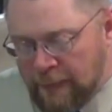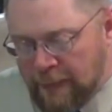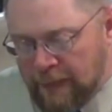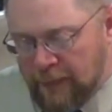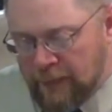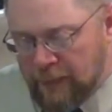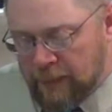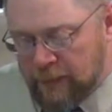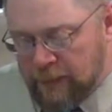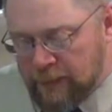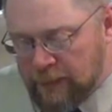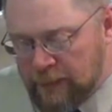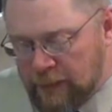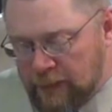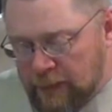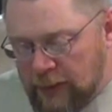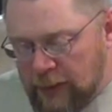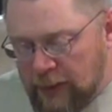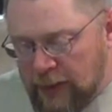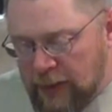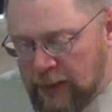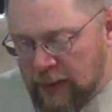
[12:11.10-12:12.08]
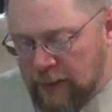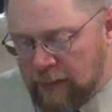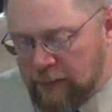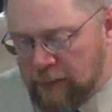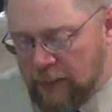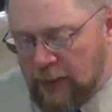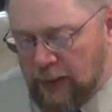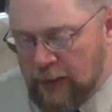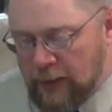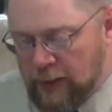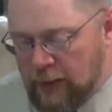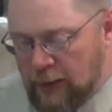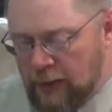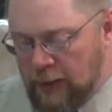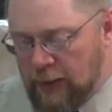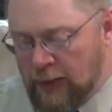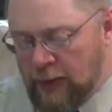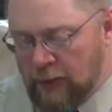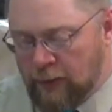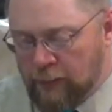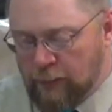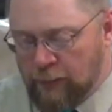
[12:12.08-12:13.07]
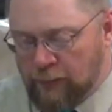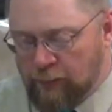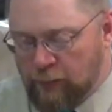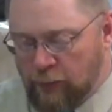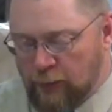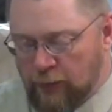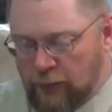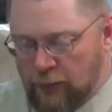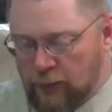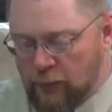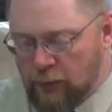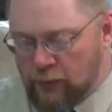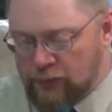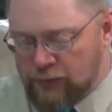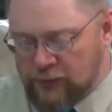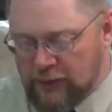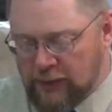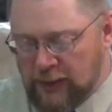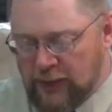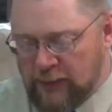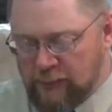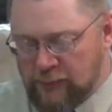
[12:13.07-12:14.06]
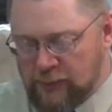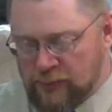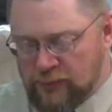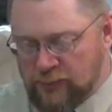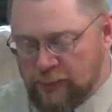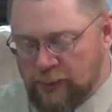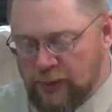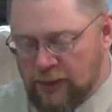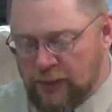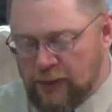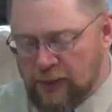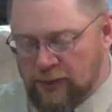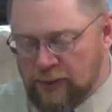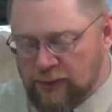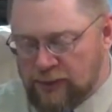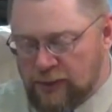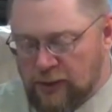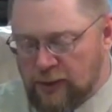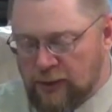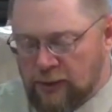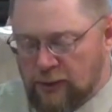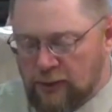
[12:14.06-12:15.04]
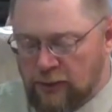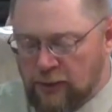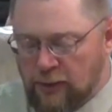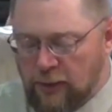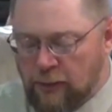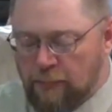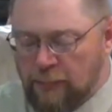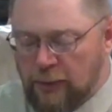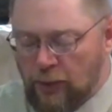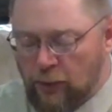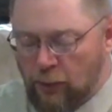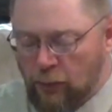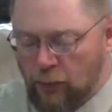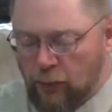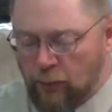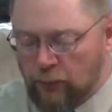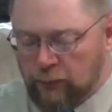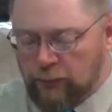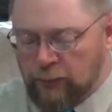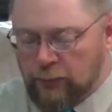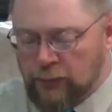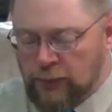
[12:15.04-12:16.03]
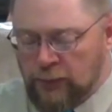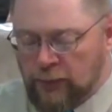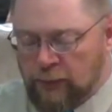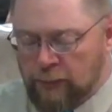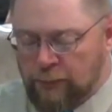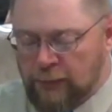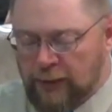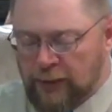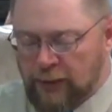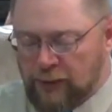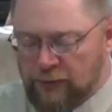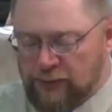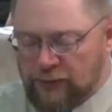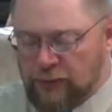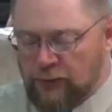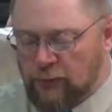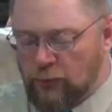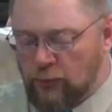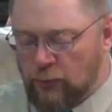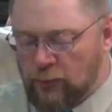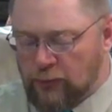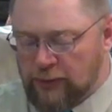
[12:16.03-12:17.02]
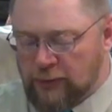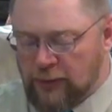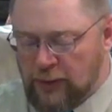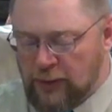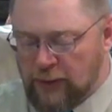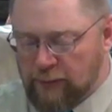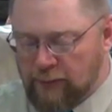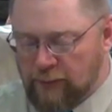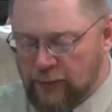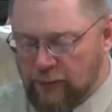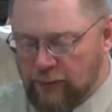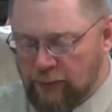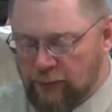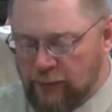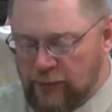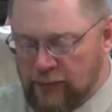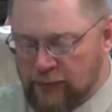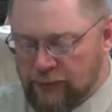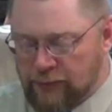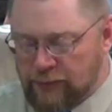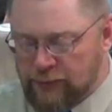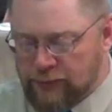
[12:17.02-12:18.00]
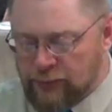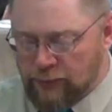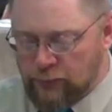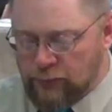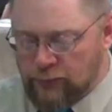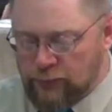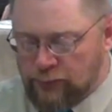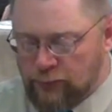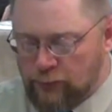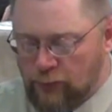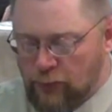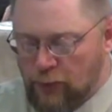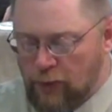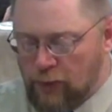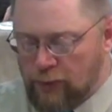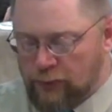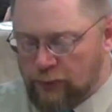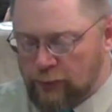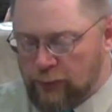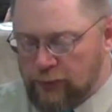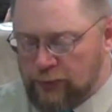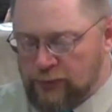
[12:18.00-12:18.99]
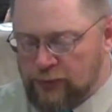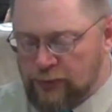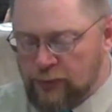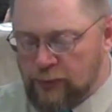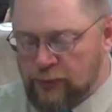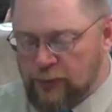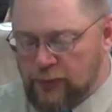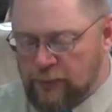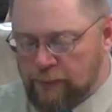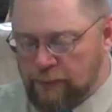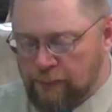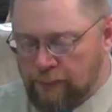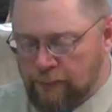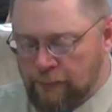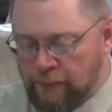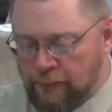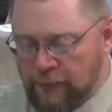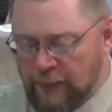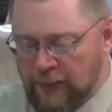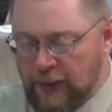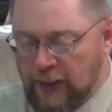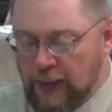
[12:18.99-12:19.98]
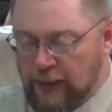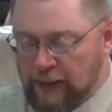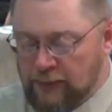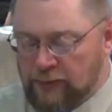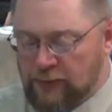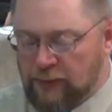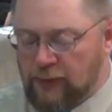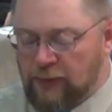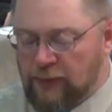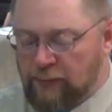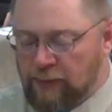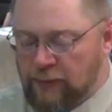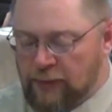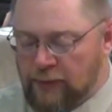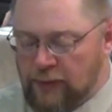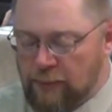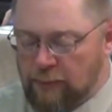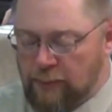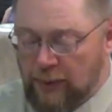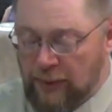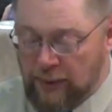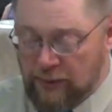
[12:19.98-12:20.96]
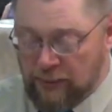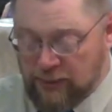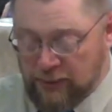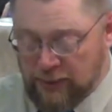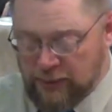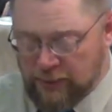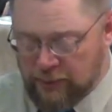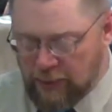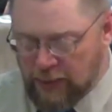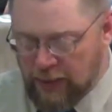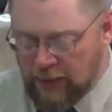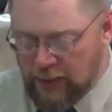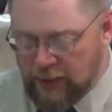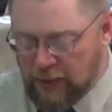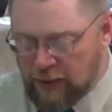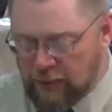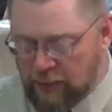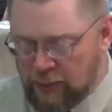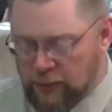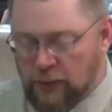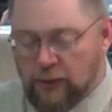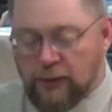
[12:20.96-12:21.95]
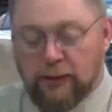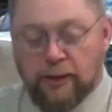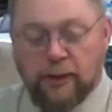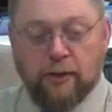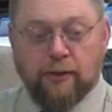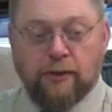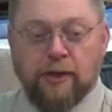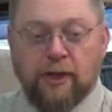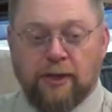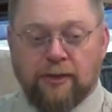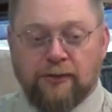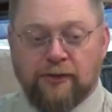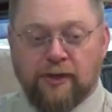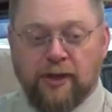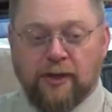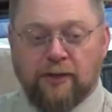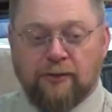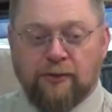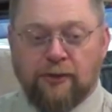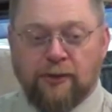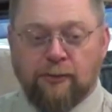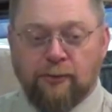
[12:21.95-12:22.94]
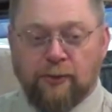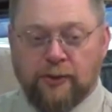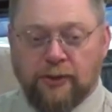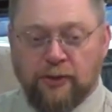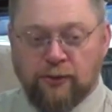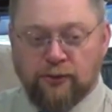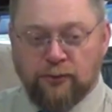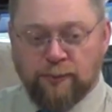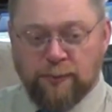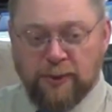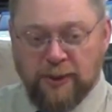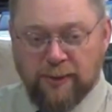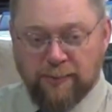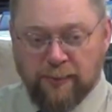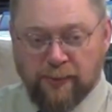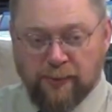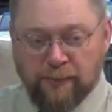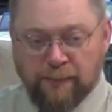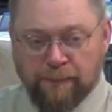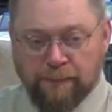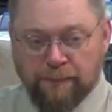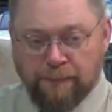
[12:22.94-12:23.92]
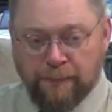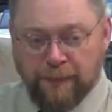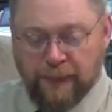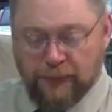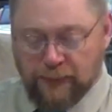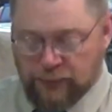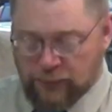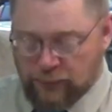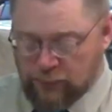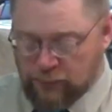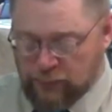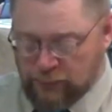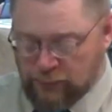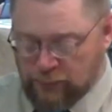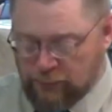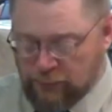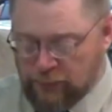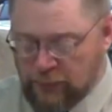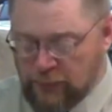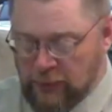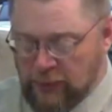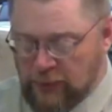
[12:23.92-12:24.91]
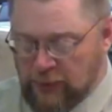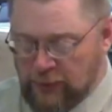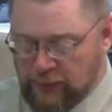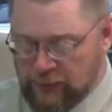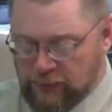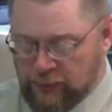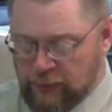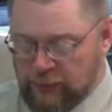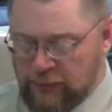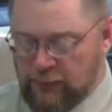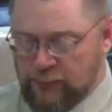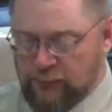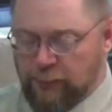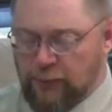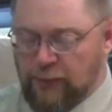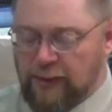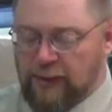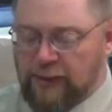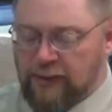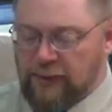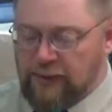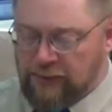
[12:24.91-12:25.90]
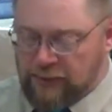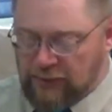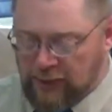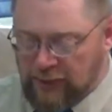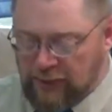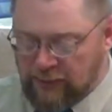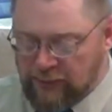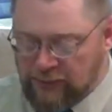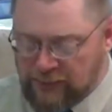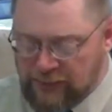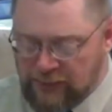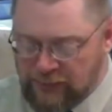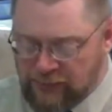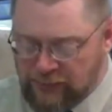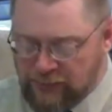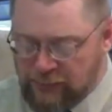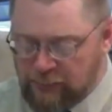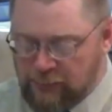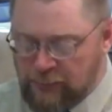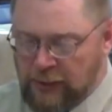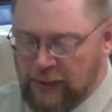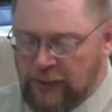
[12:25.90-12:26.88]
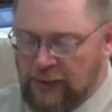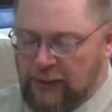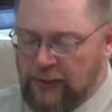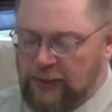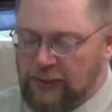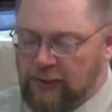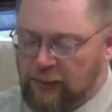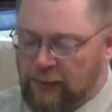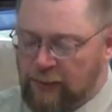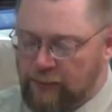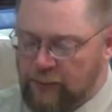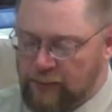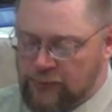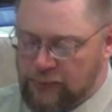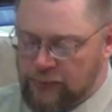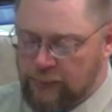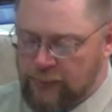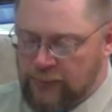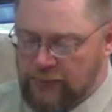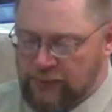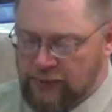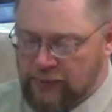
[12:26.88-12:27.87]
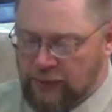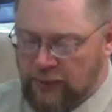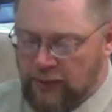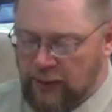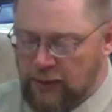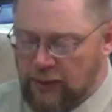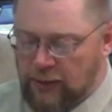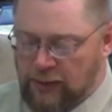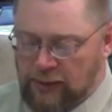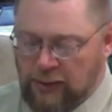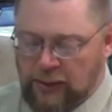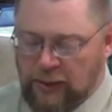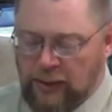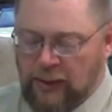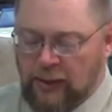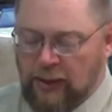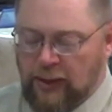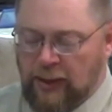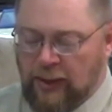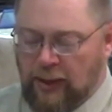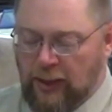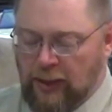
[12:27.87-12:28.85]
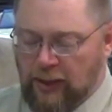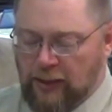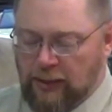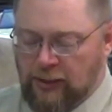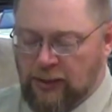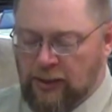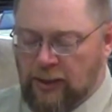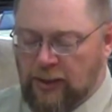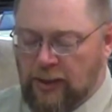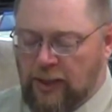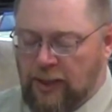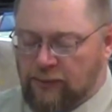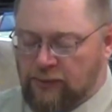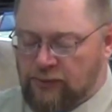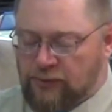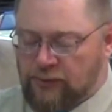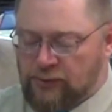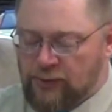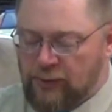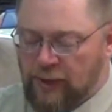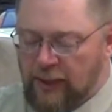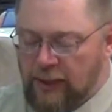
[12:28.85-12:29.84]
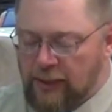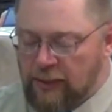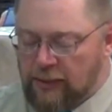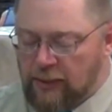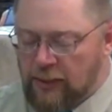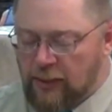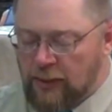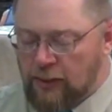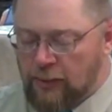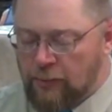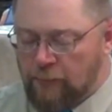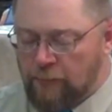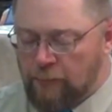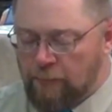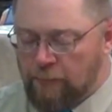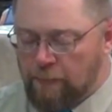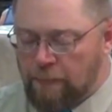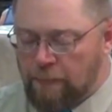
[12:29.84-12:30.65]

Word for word: Uh, and he came out before the host that came to Samaria and said unto them, Behold, because the Lord God of your fathers was wroth with Judah, he hath delivered them into your hand. Now God's angry with his people in Jerusalem. And so he's bringing these kings against them. He delivers them into your hand. And ye have slain them